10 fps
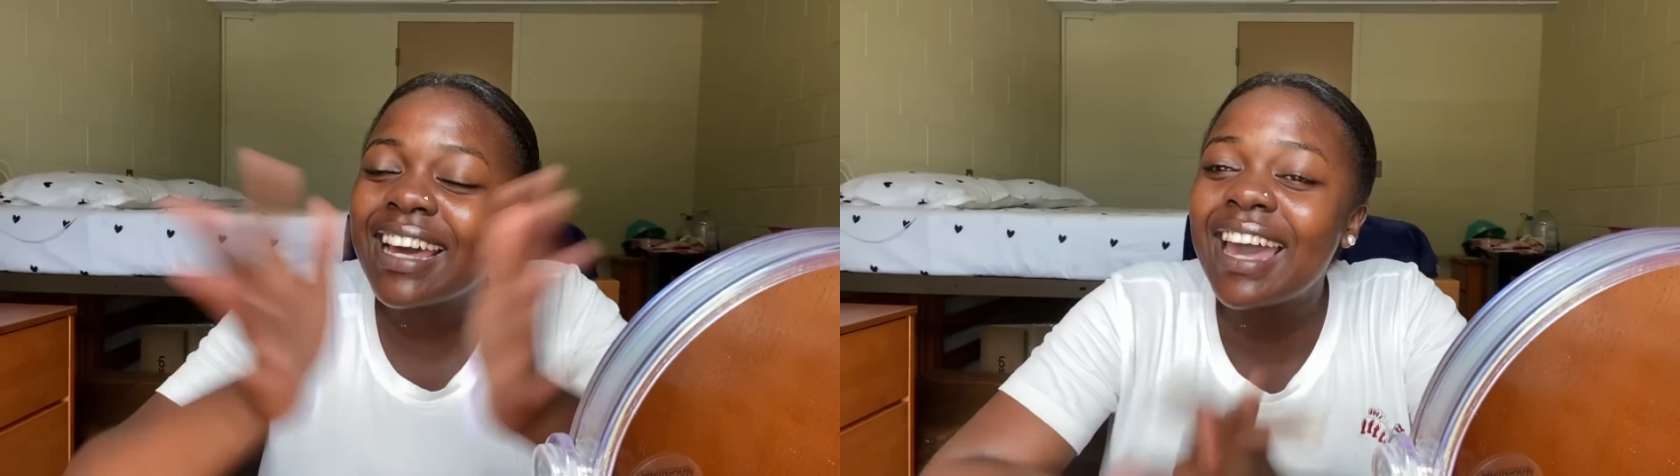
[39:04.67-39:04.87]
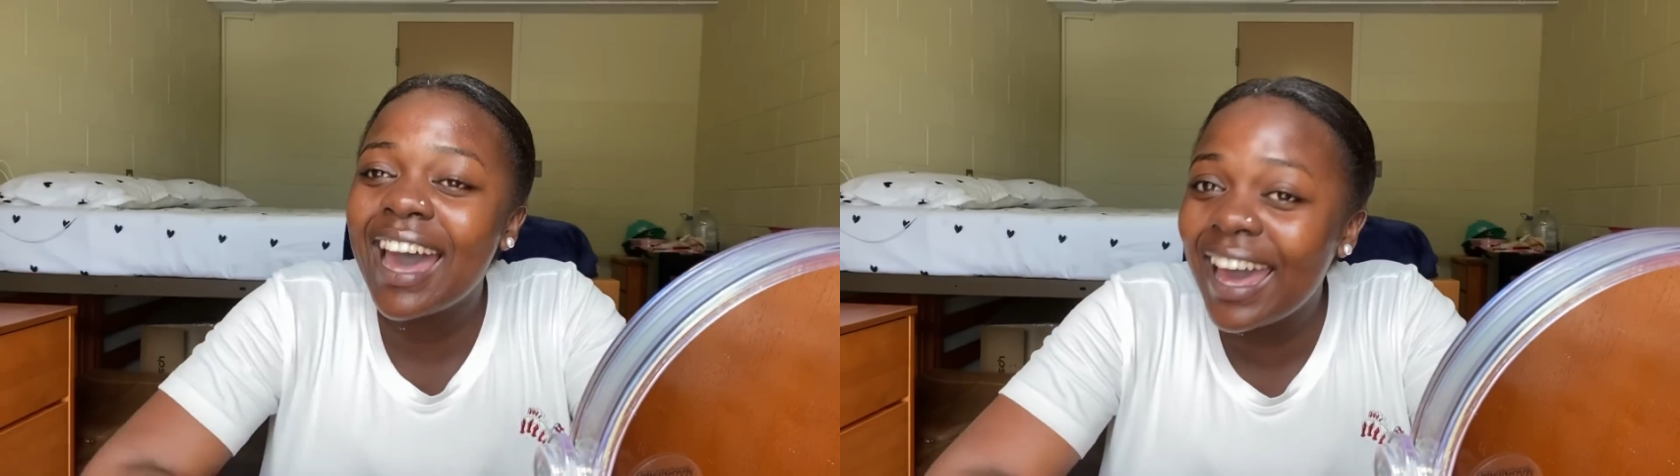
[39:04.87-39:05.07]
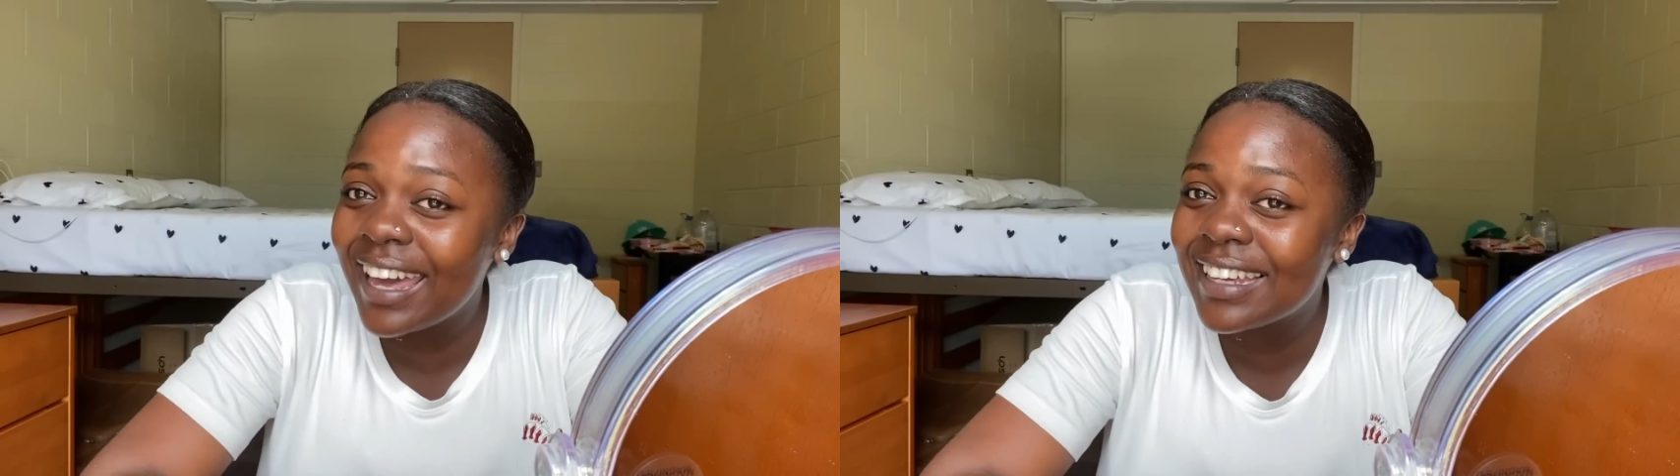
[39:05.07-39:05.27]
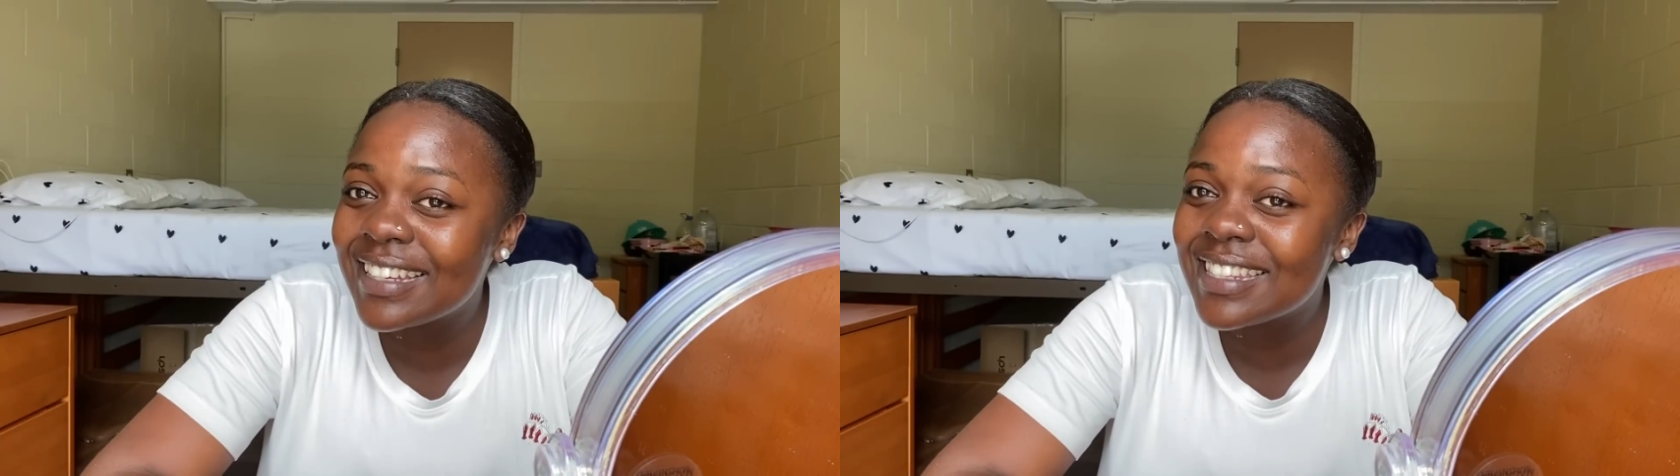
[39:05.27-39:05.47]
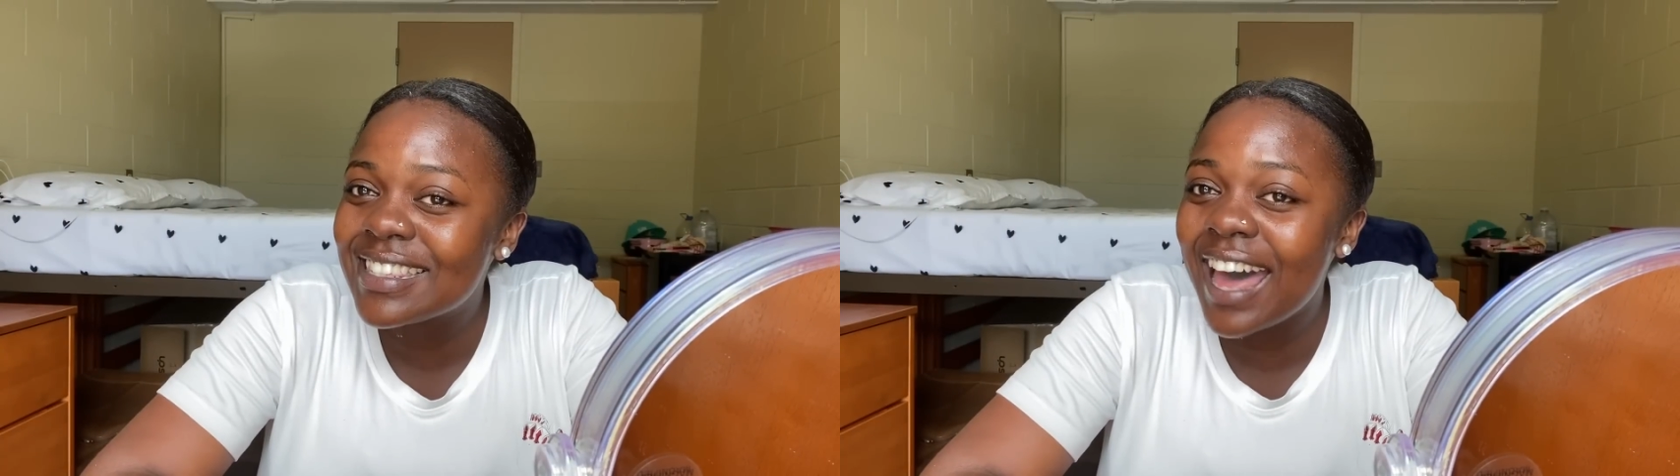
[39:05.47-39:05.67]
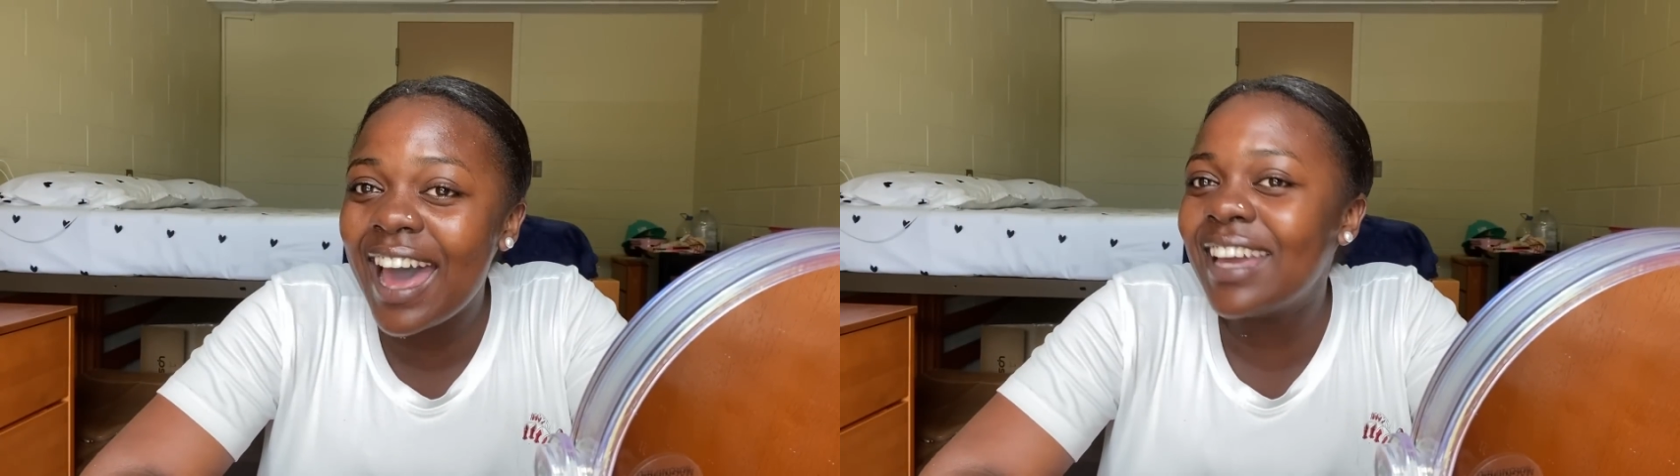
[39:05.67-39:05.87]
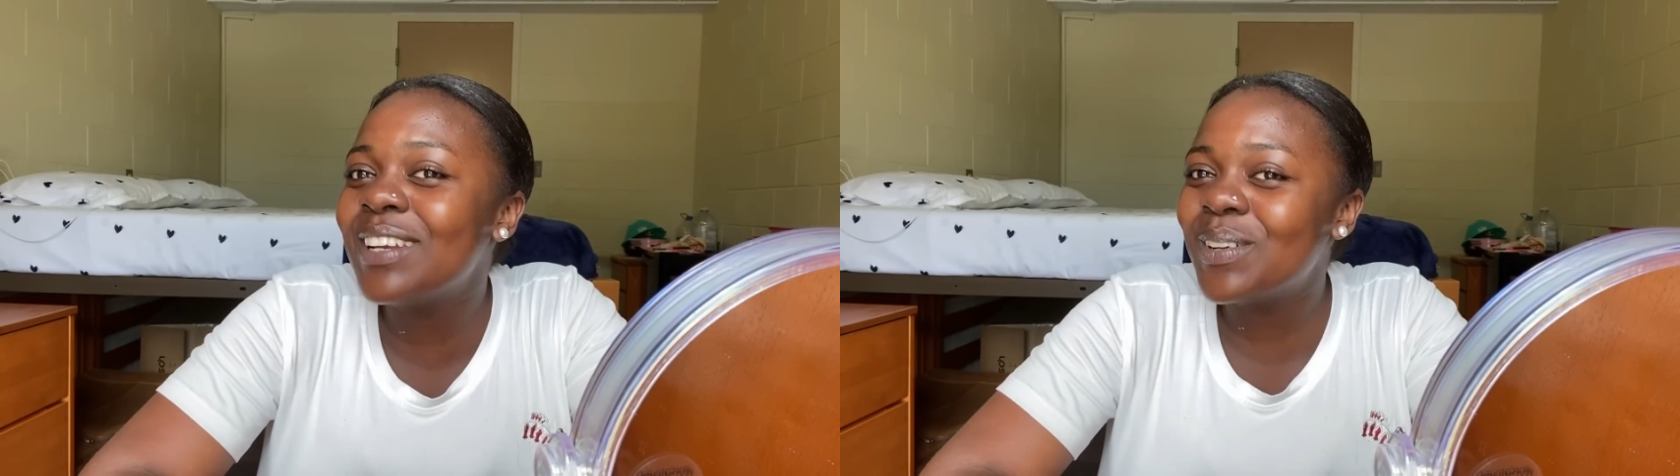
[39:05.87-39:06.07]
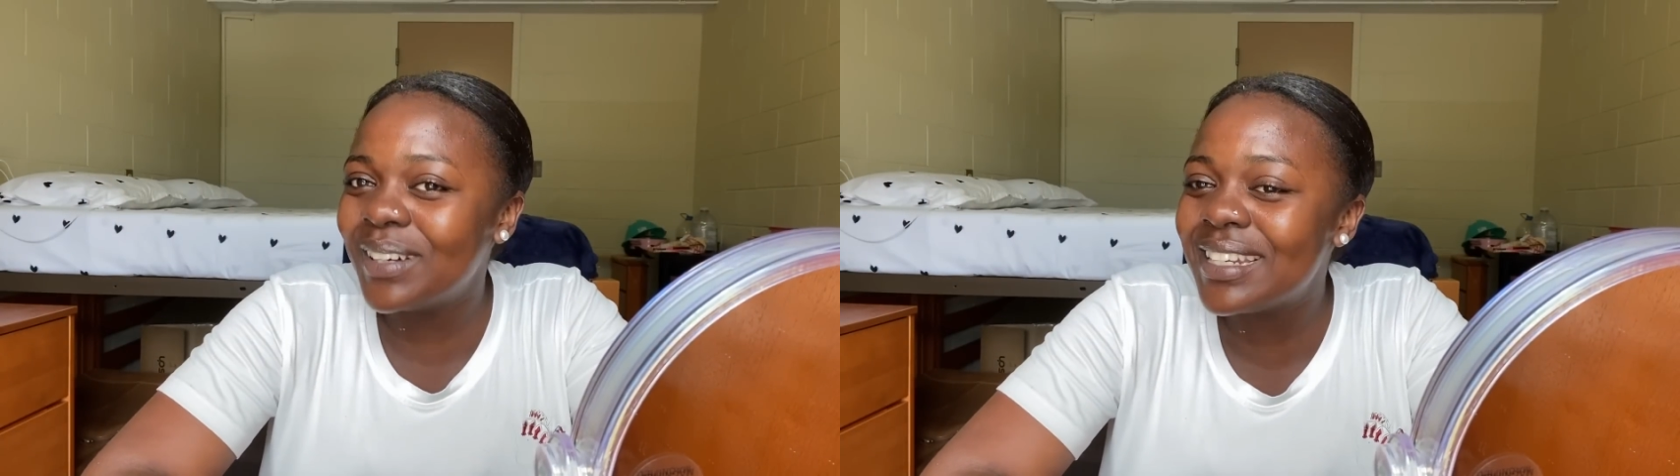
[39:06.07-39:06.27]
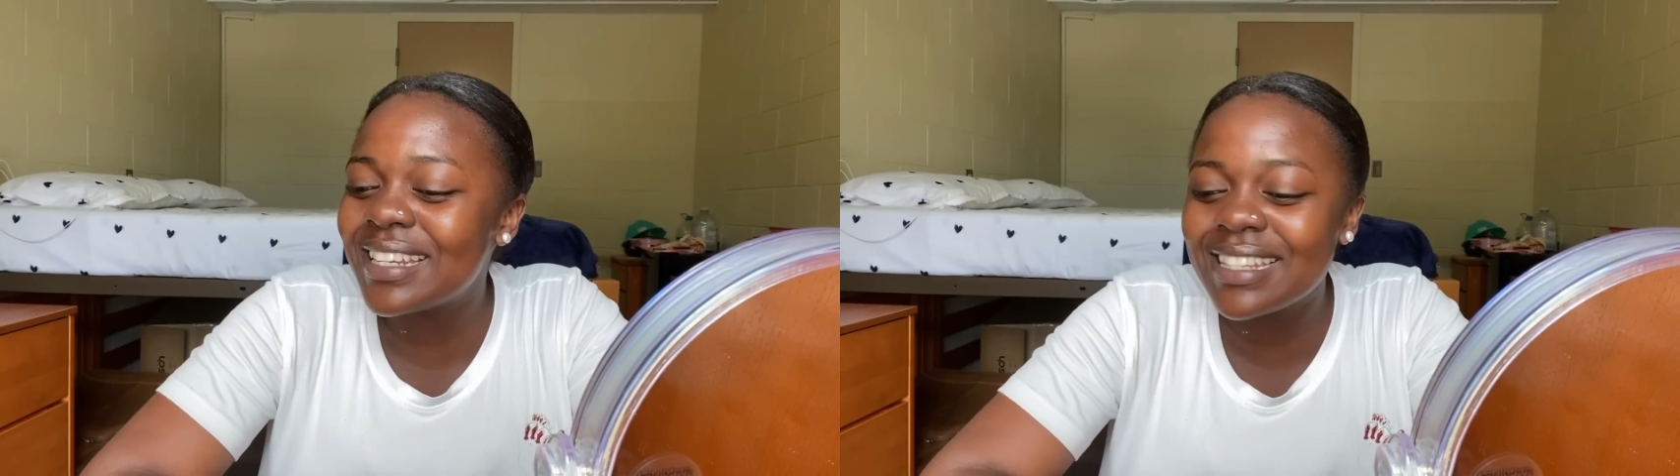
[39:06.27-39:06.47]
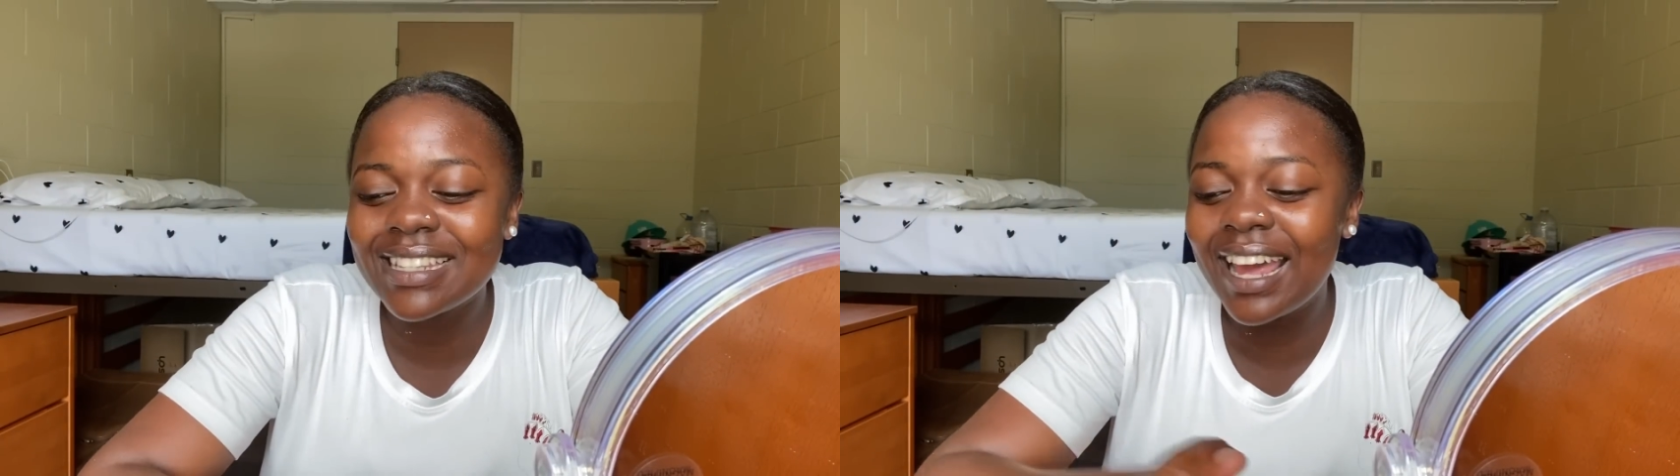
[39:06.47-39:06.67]
Guys, I
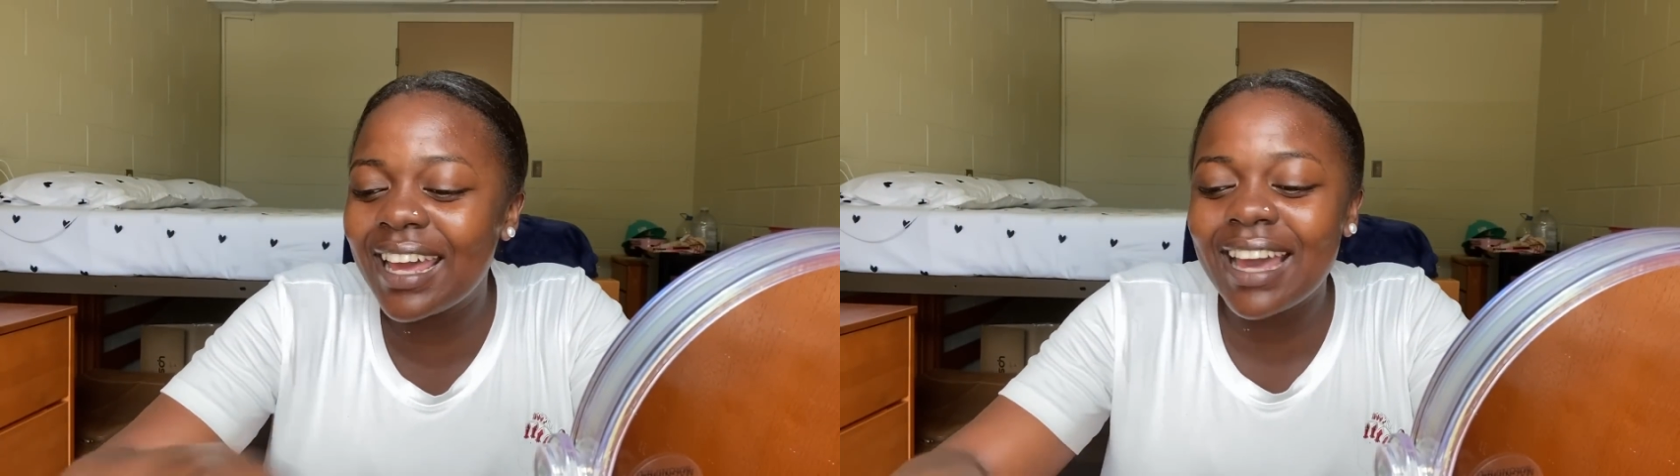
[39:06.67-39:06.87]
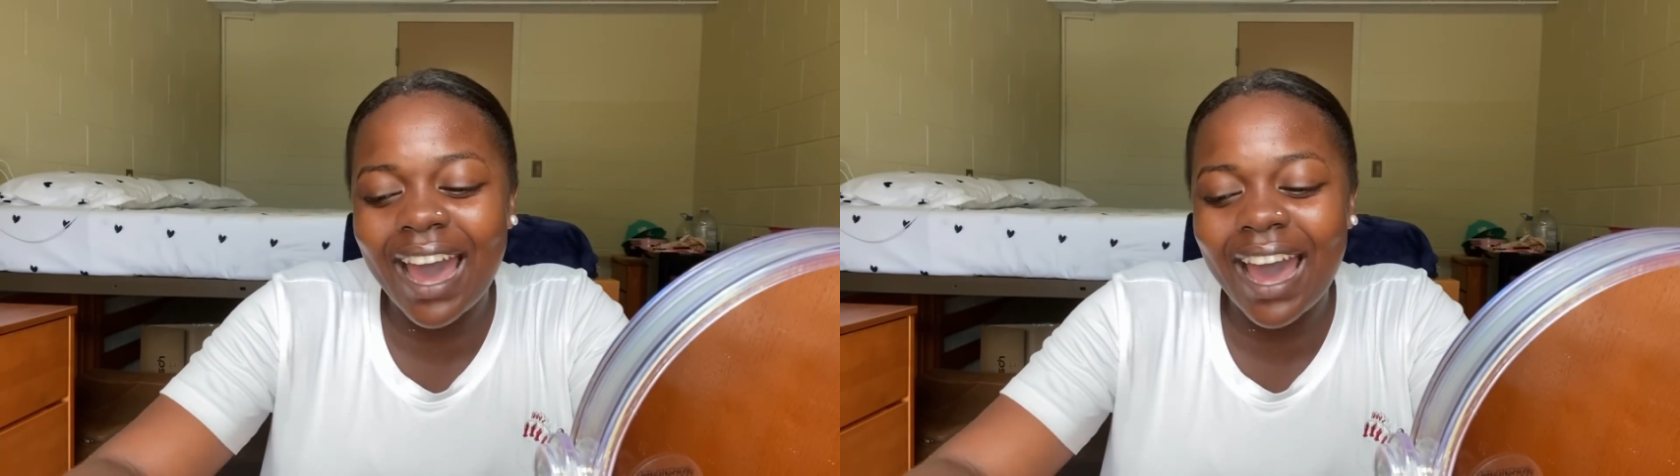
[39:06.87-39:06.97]
notice, like,